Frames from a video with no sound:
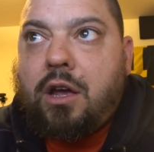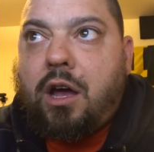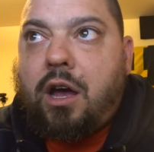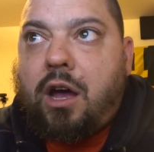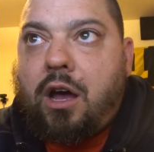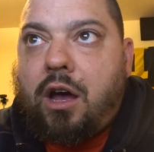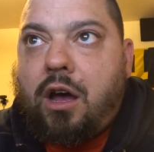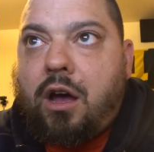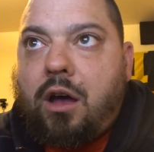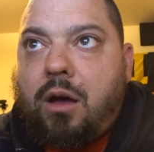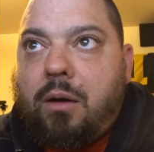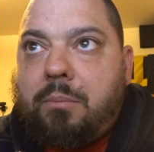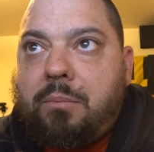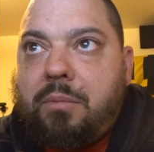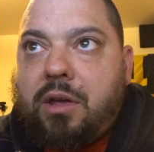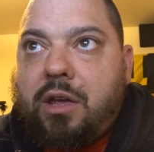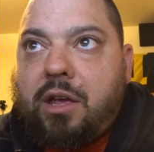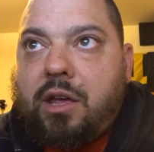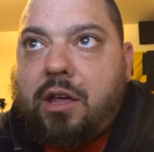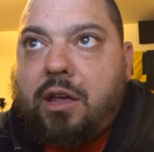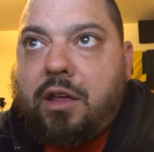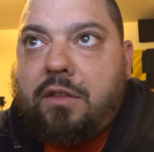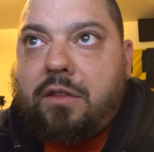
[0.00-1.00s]

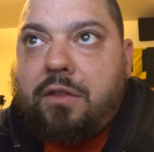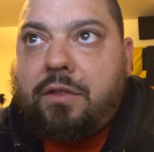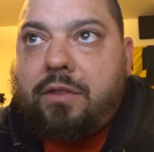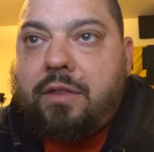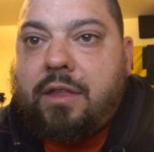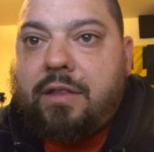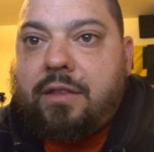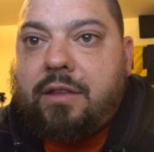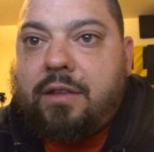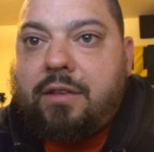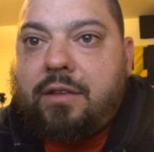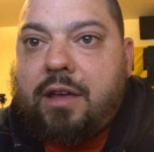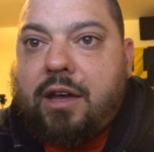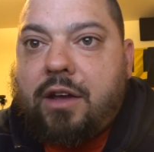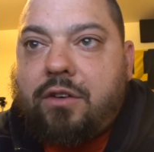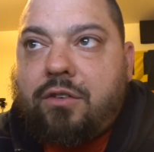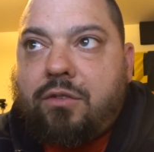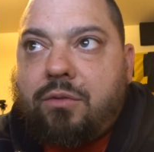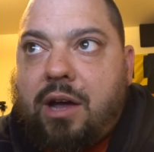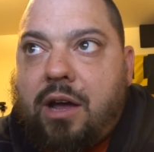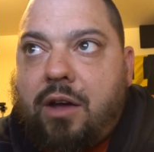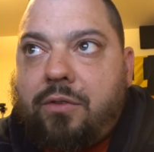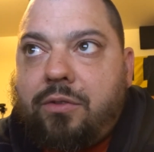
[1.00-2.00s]
And in the
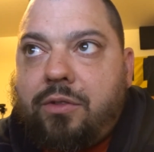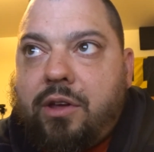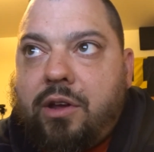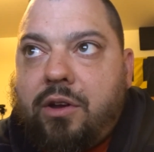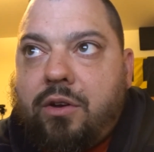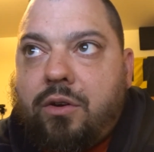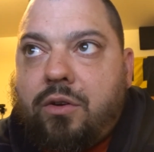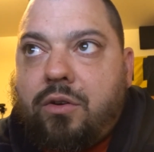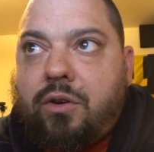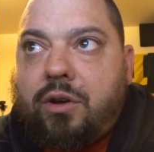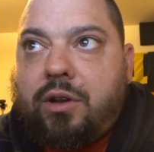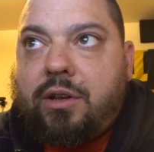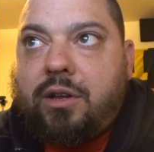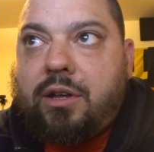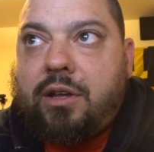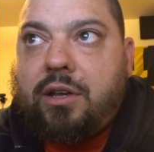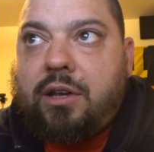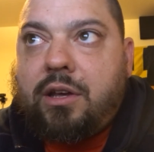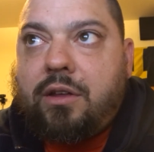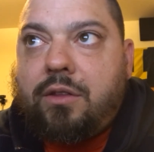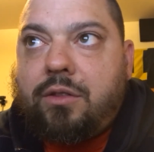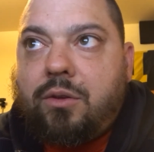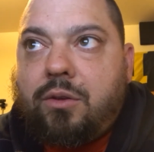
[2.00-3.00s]
next round, they are going to
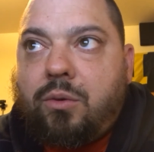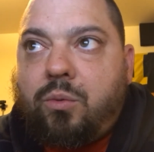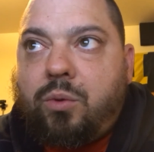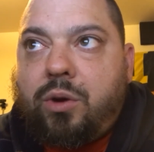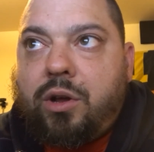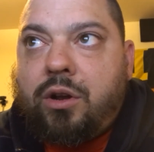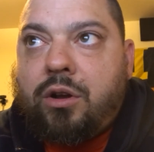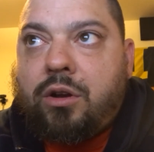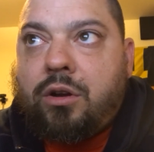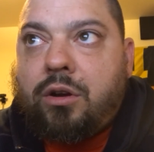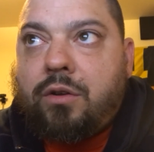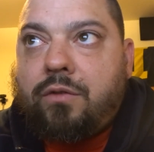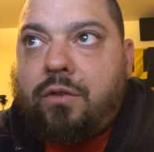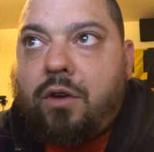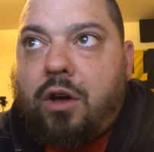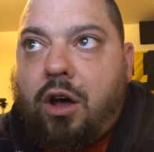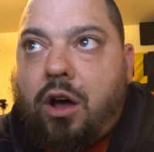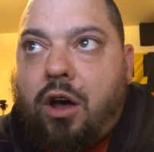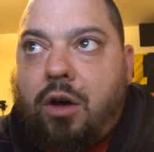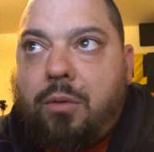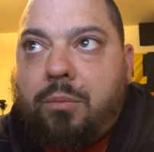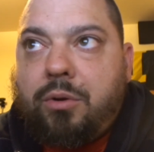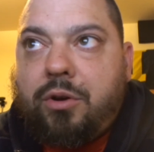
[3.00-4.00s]
get the winner of
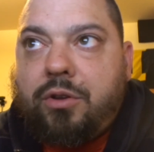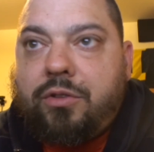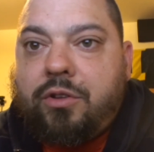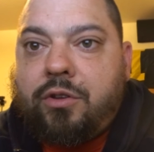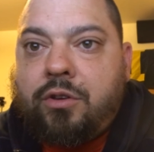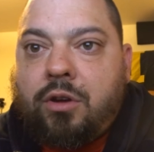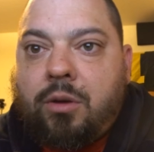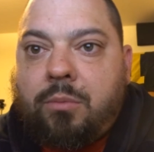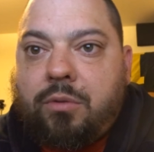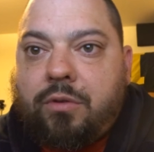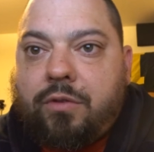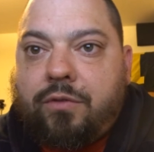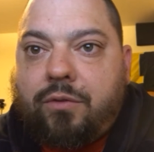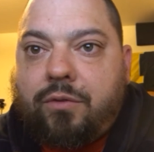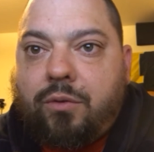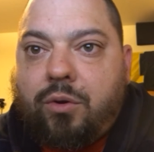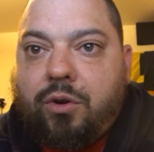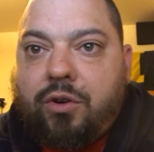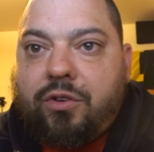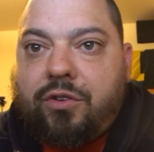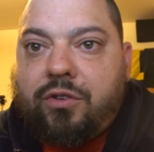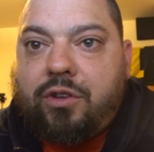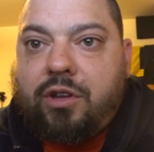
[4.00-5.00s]
Auburn, the number
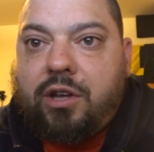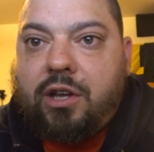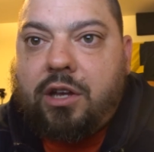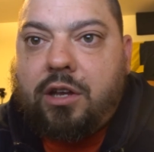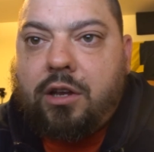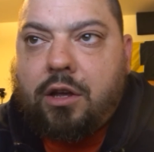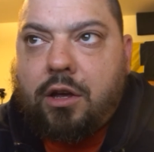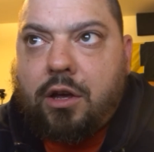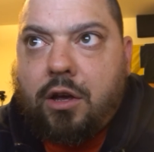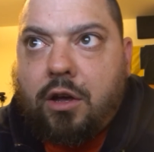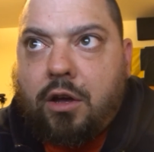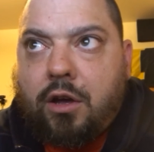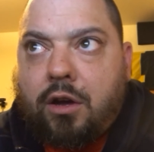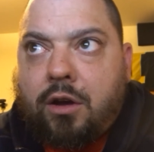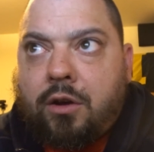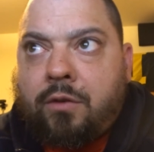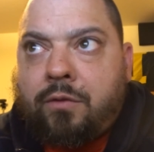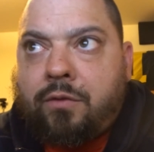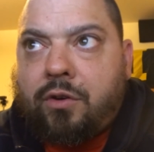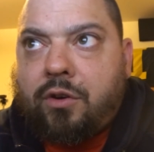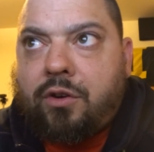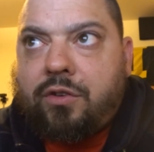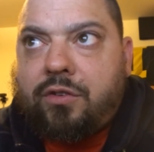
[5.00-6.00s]
4 seed,
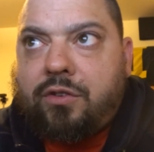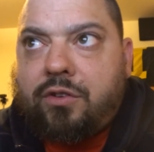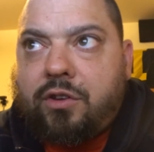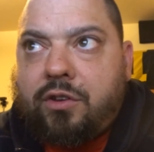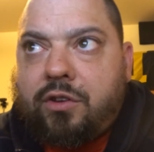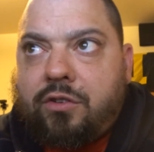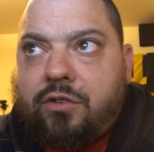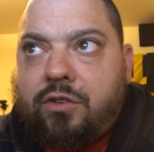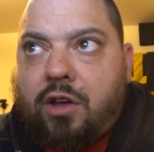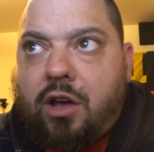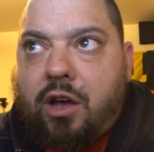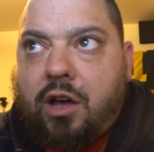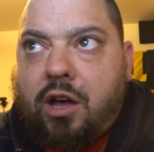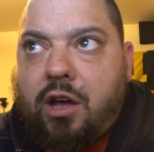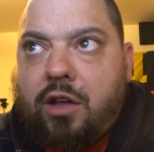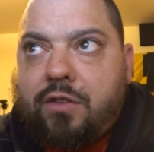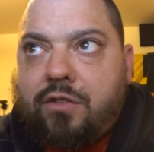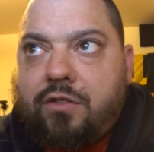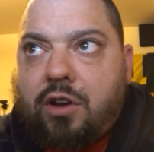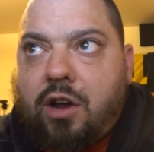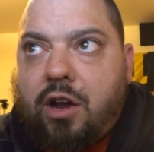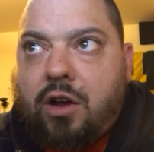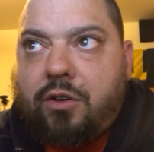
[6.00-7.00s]
versus
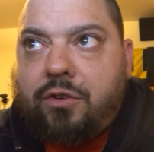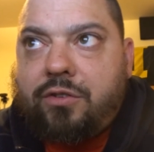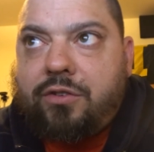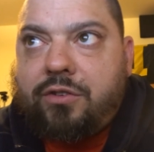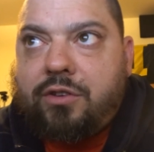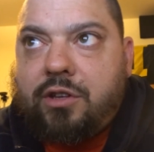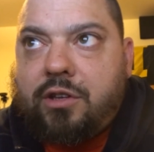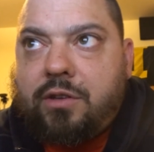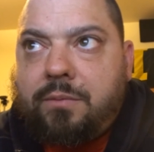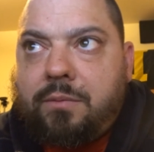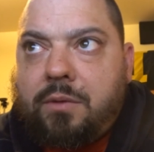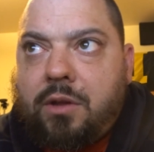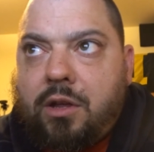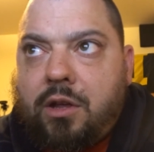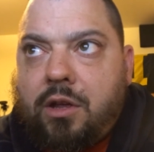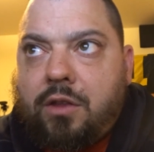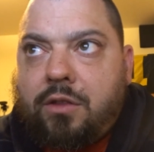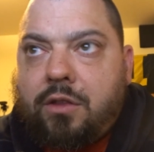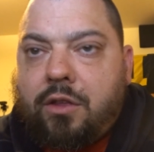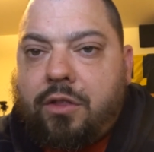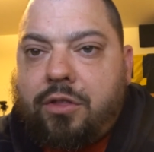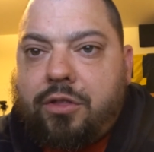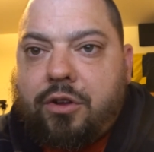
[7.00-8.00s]
Charleston,
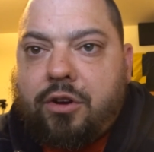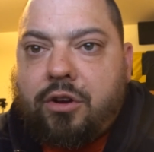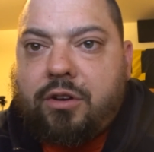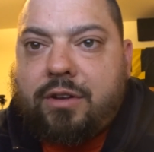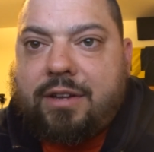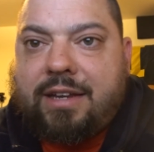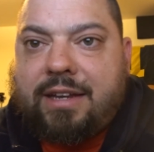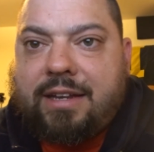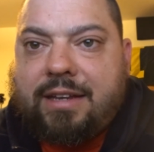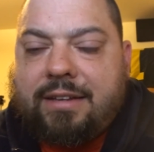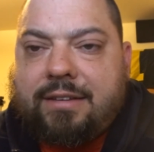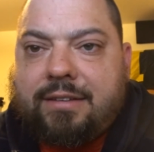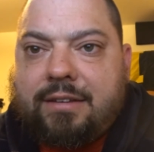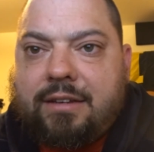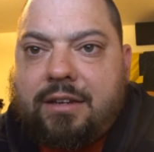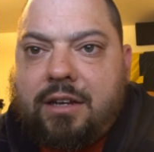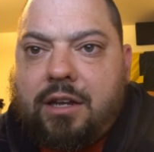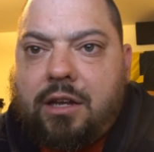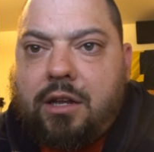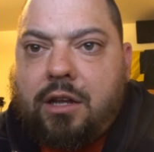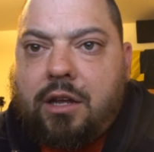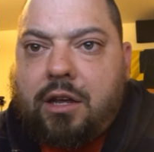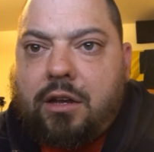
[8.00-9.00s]
the 13
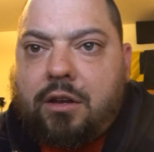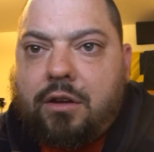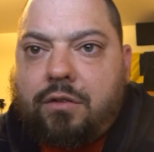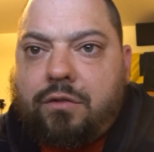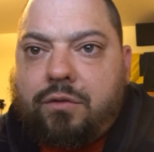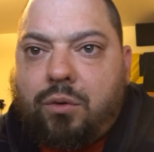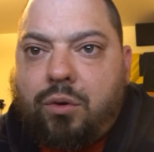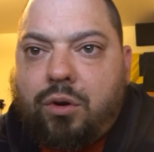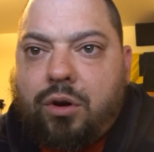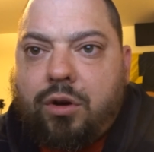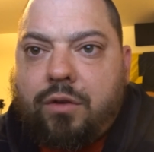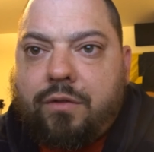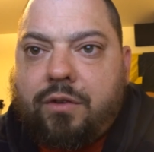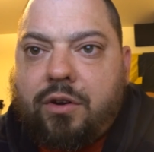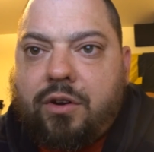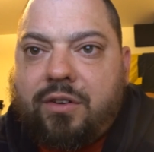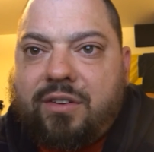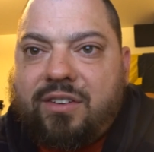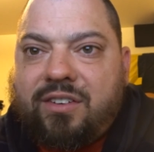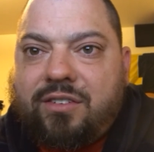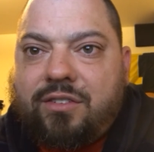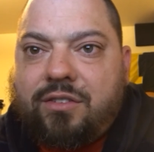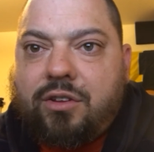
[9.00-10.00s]
seed, in a 4
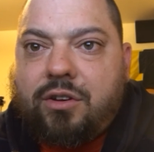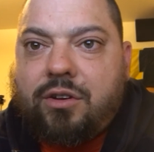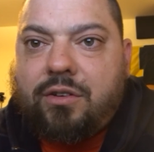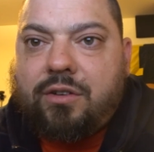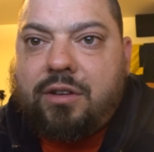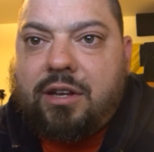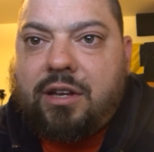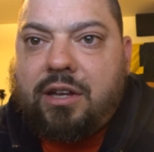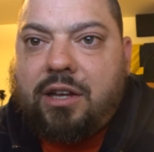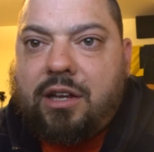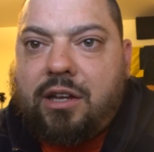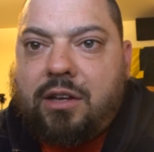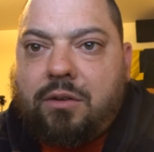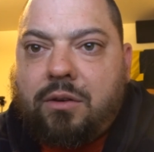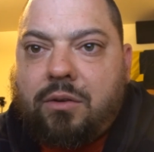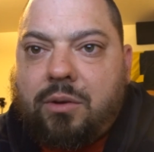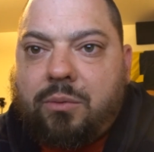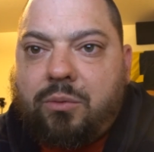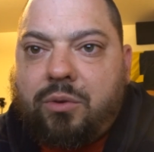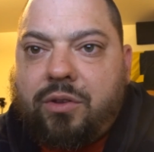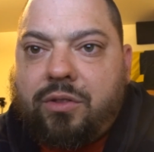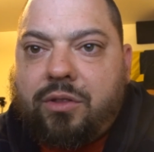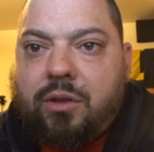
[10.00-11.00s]
versus 13,
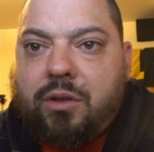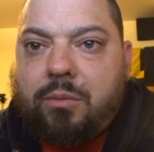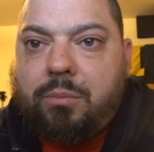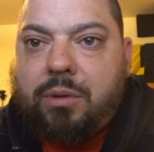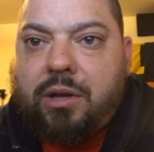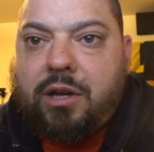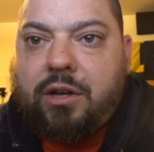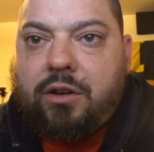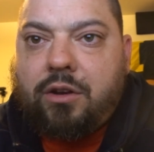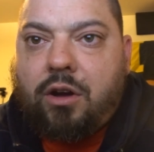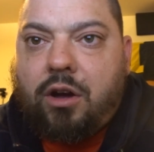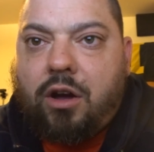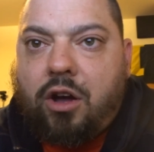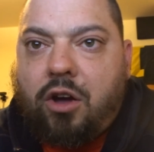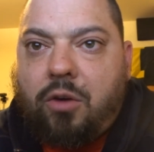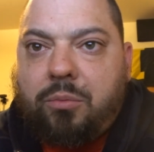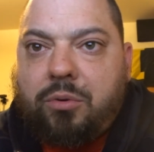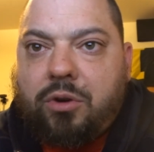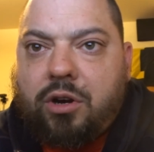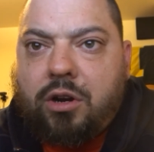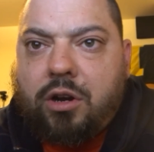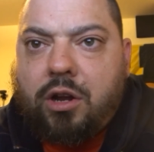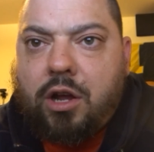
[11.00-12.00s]
and with it being
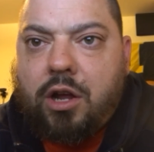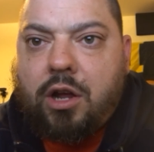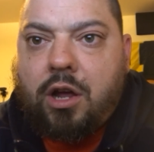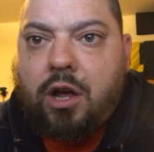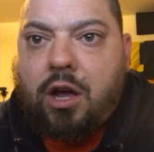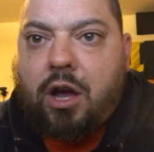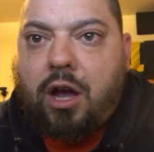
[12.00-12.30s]
Auburn,